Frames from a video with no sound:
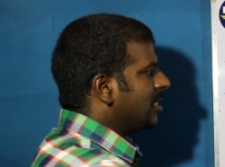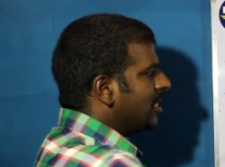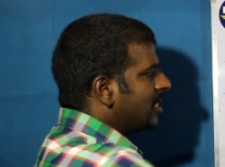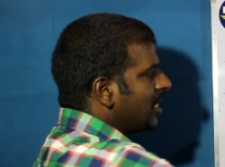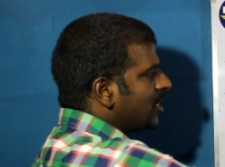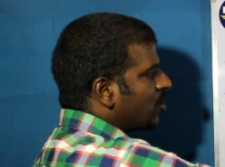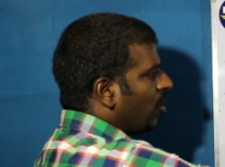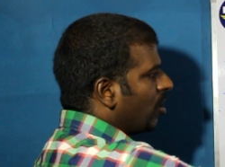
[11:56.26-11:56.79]

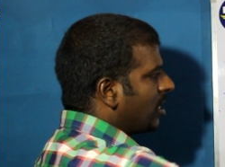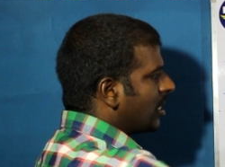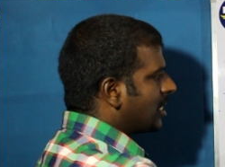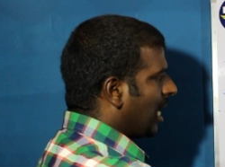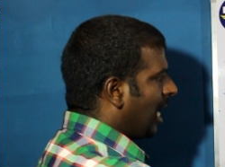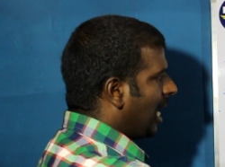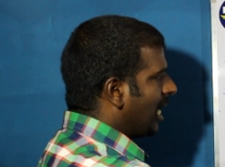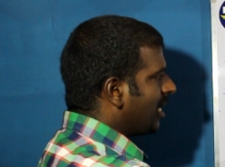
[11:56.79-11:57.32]
this is called as
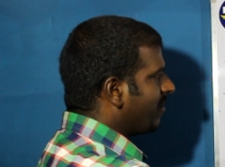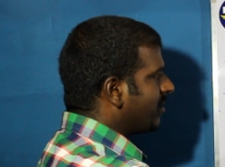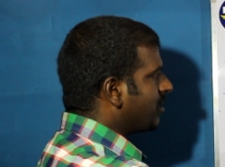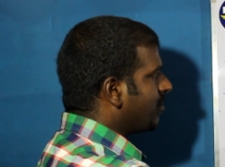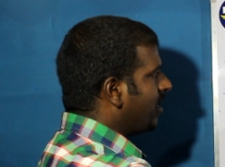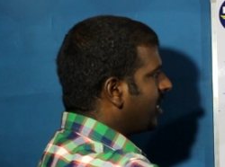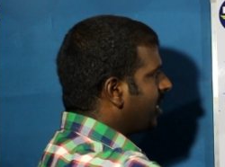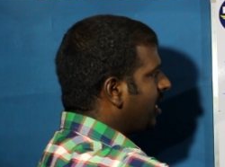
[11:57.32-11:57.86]
slant
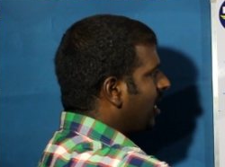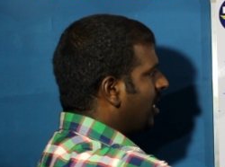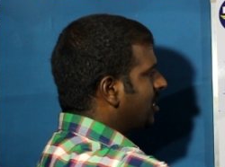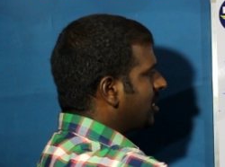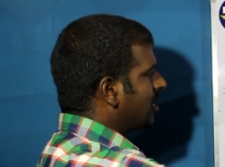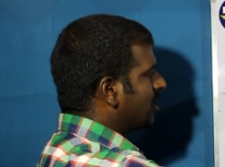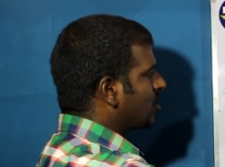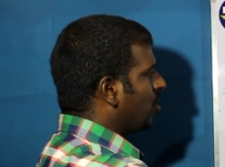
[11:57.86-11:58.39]
visibility
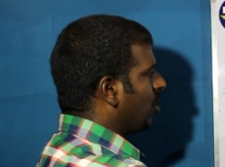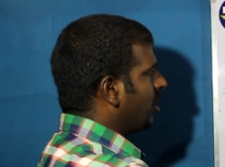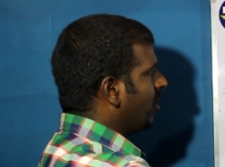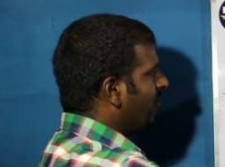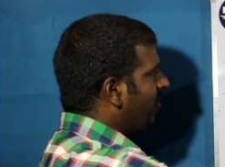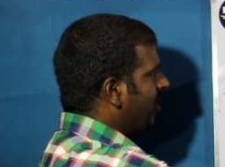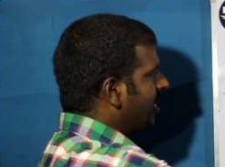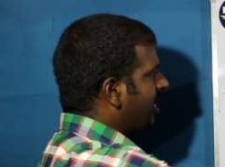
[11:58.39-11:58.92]
and this is called
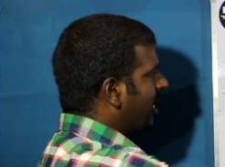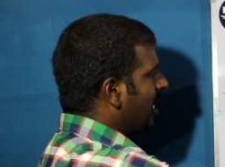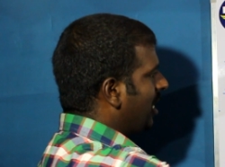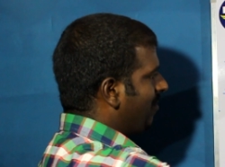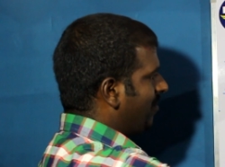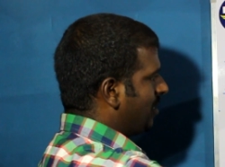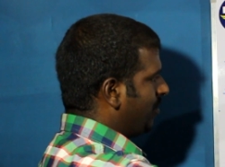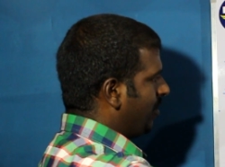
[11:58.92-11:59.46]
the
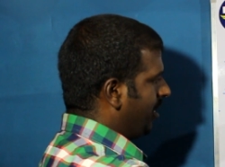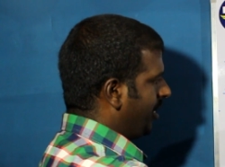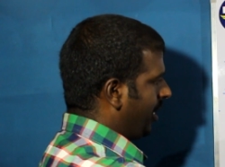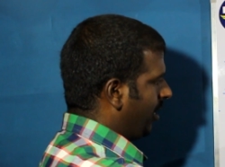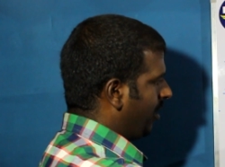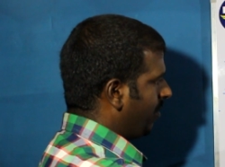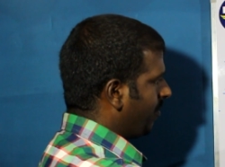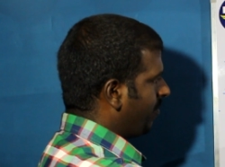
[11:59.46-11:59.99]
vertical visibility